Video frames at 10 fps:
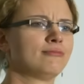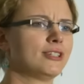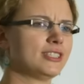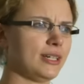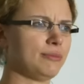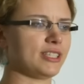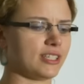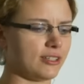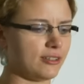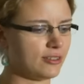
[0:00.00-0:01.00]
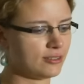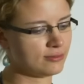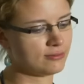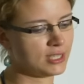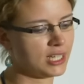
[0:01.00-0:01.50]
what's happening here?
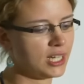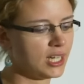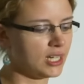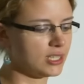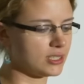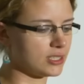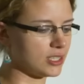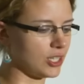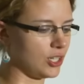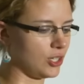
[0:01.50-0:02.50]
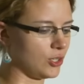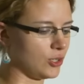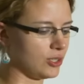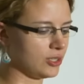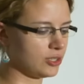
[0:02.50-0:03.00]

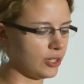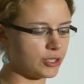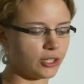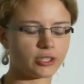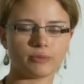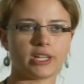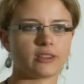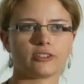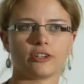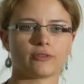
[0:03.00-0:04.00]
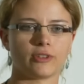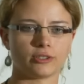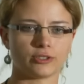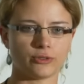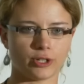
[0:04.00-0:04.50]
So you have a document, you have
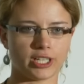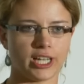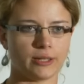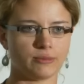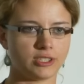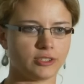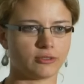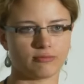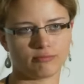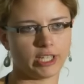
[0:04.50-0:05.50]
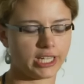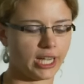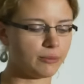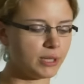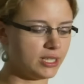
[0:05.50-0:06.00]
those 4 names, they
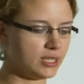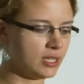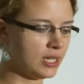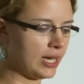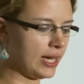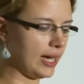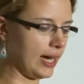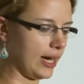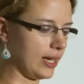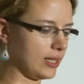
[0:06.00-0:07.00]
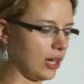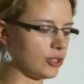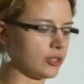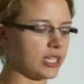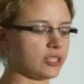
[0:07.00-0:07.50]
came in, and now
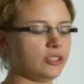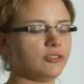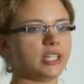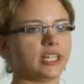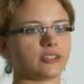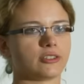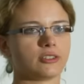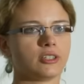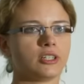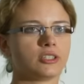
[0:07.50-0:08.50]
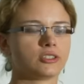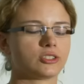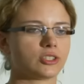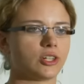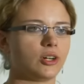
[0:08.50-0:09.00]
you get new data.
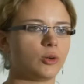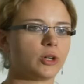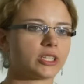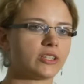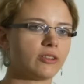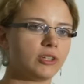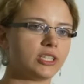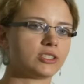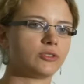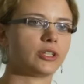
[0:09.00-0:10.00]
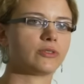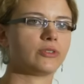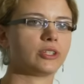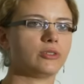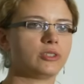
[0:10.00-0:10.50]
So what D3 is doing
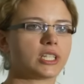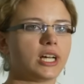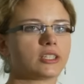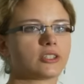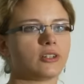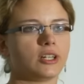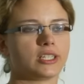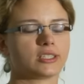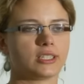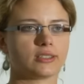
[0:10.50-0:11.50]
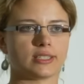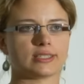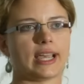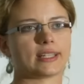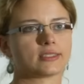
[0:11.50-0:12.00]
for you is calculating the
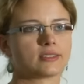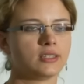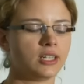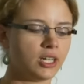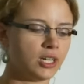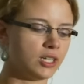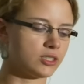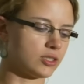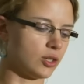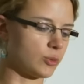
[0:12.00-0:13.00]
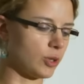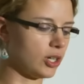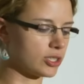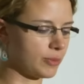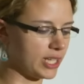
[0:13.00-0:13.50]
sets. So it will
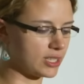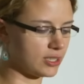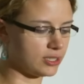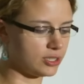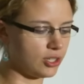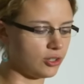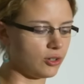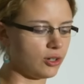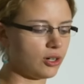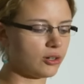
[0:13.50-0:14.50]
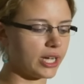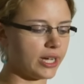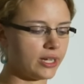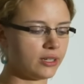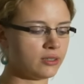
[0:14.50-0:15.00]
automatically know,
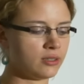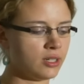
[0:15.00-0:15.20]
okay,